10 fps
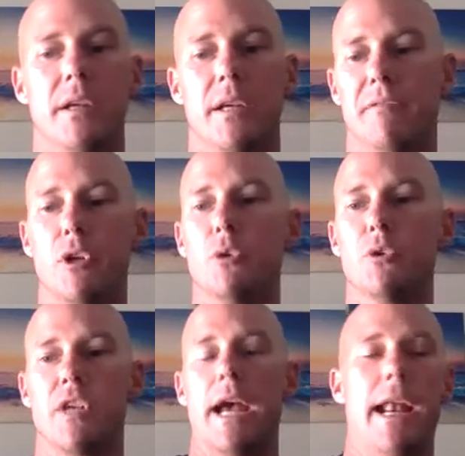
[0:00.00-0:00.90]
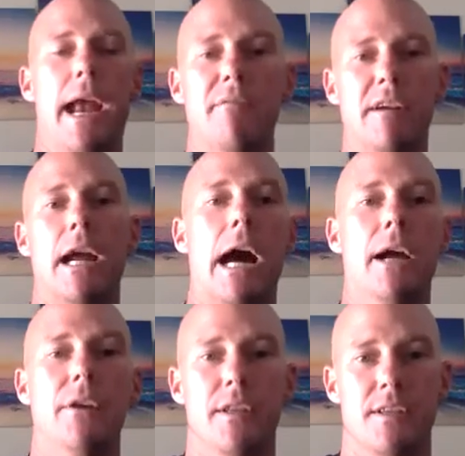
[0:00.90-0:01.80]
if you said every
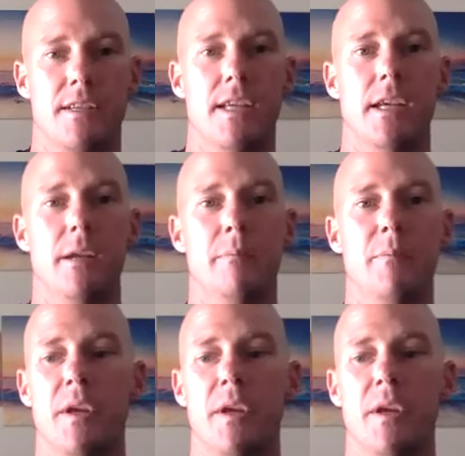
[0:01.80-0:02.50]
guy on this team